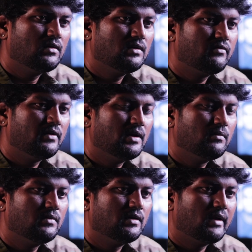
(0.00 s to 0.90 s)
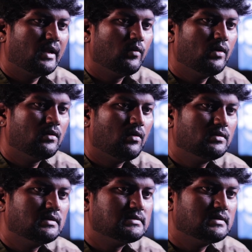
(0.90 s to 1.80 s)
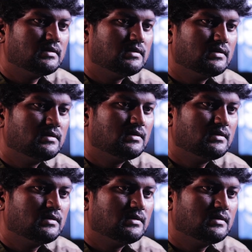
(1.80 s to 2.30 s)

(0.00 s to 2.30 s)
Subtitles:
all the freedom required on the set.